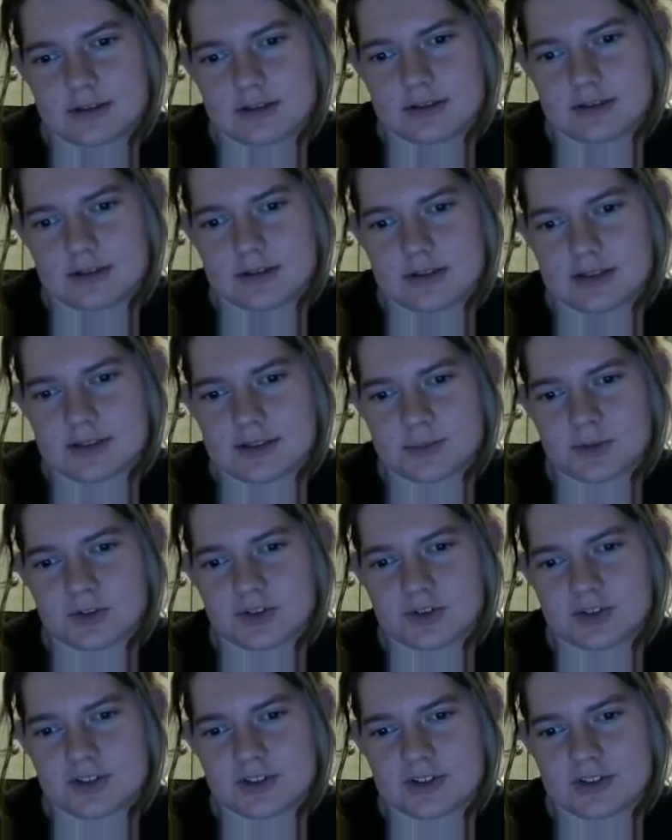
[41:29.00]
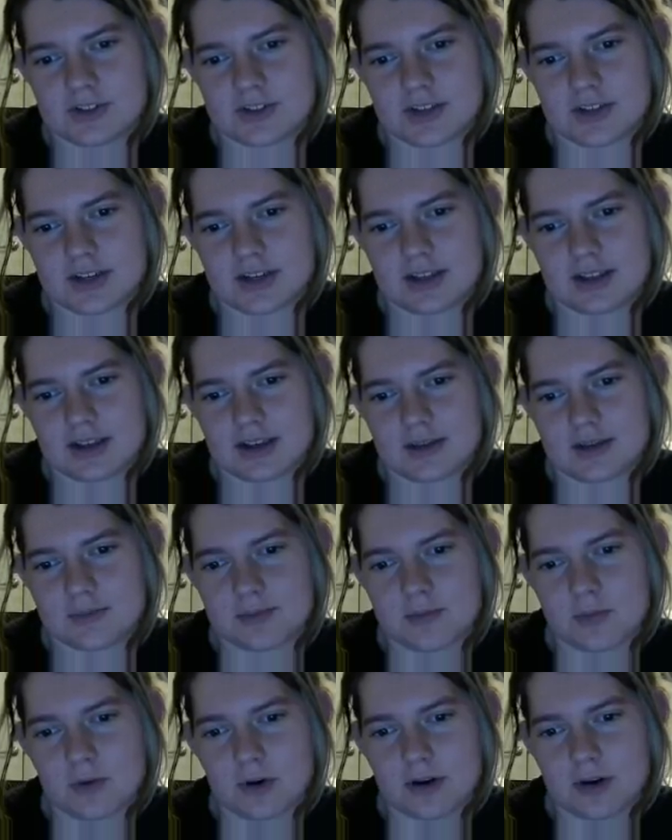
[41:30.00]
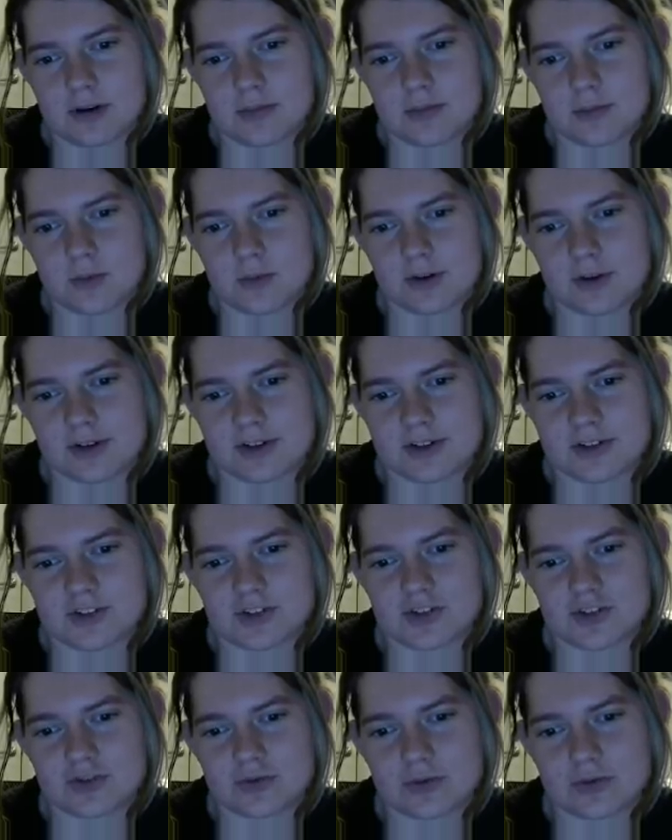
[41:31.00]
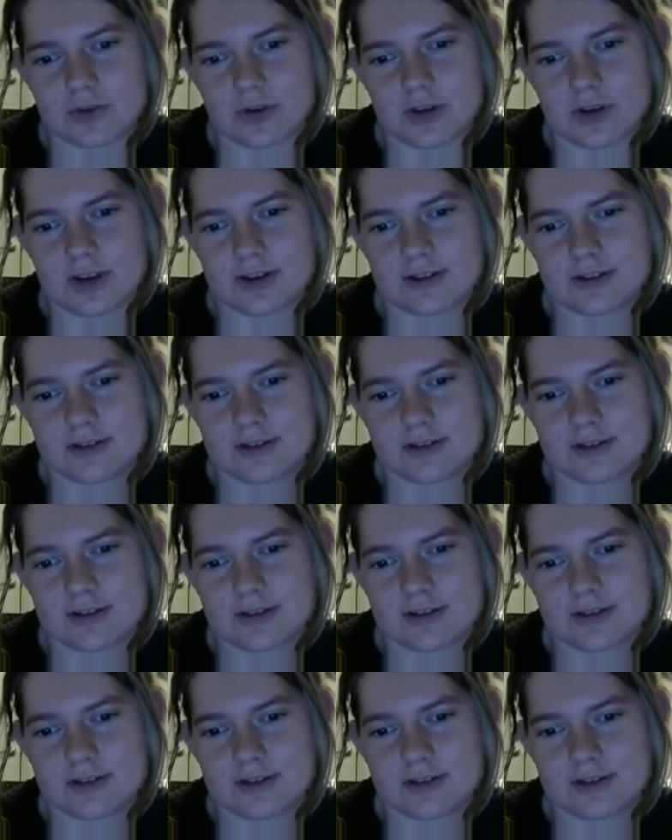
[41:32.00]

This portrait is just getting like more and more destroyed.